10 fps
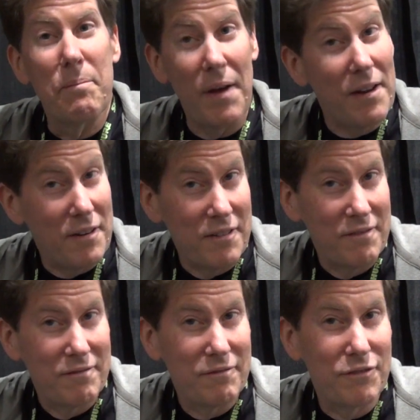better
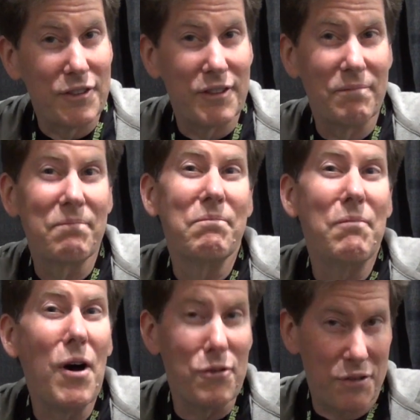for
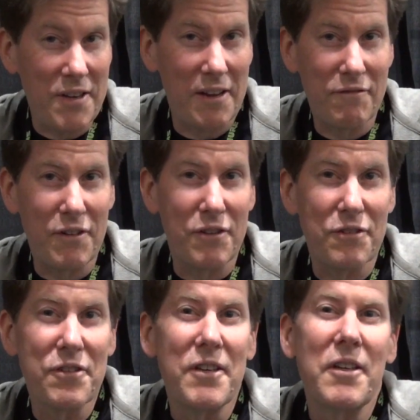most
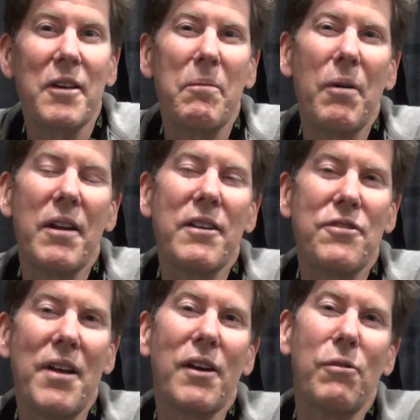headphones, but
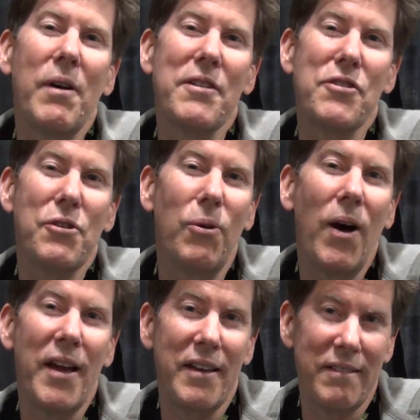it's not quite as
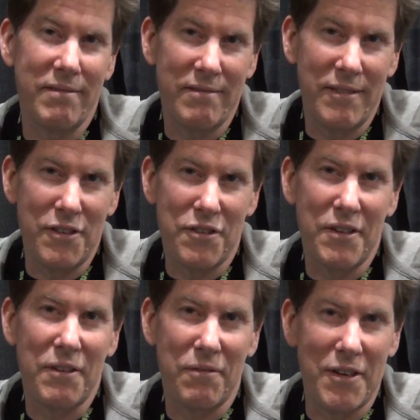quiet as
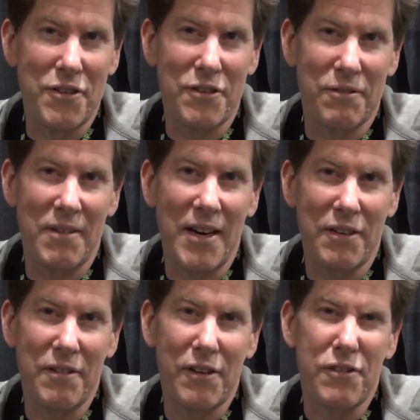the original
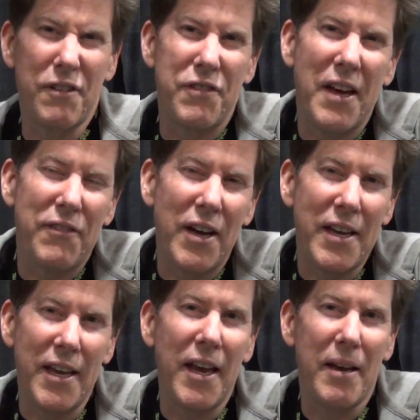Ragnarok. So if you have
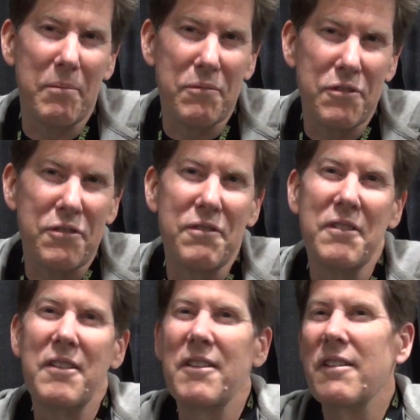IEMs,
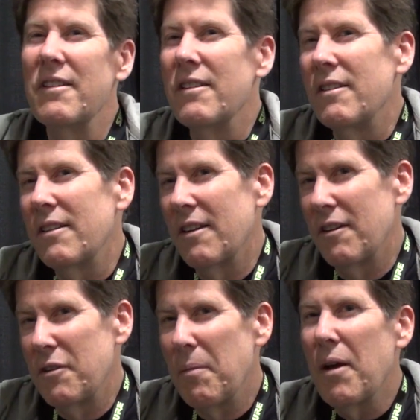
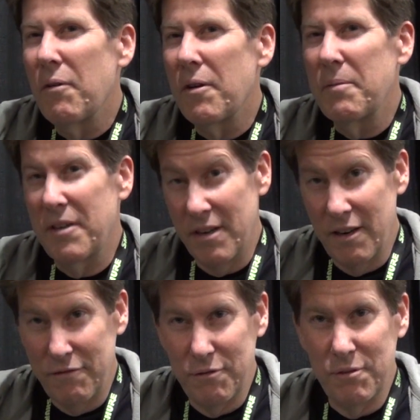you might want to be
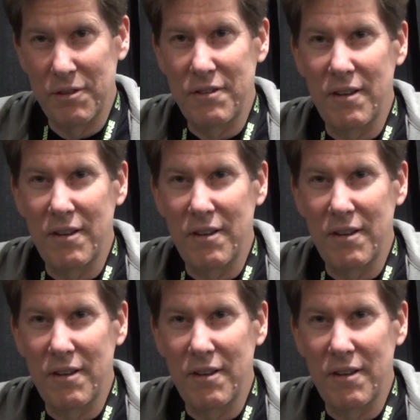careful